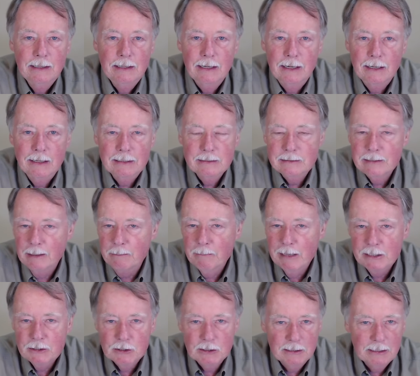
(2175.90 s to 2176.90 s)
Uh, as I
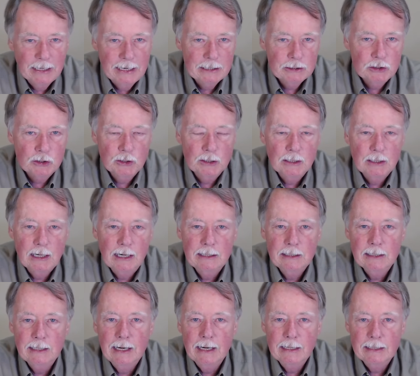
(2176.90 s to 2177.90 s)
mentioned last year,
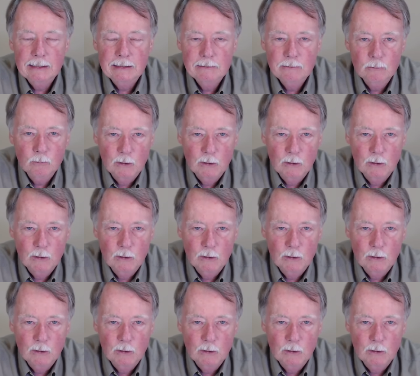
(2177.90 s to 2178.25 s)
I, I